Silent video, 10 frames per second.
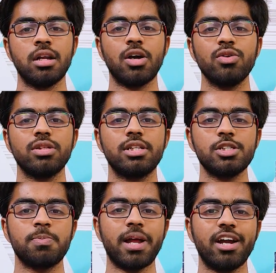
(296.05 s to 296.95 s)
Now
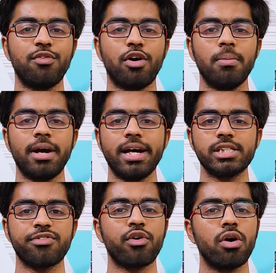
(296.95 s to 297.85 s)
this platform
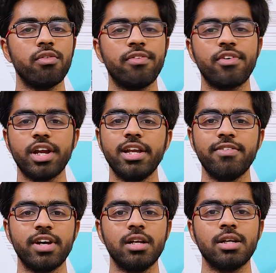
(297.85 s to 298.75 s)
has evolved
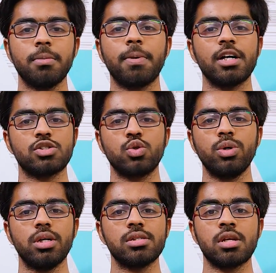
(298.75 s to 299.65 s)
really well in past
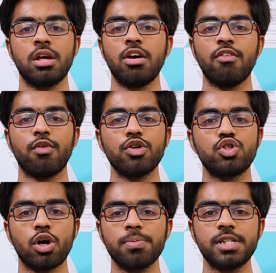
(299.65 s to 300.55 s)
two years for
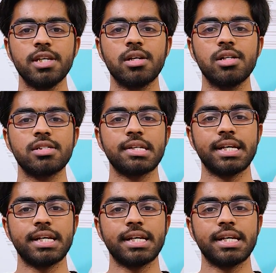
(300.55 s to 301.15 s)
job seekers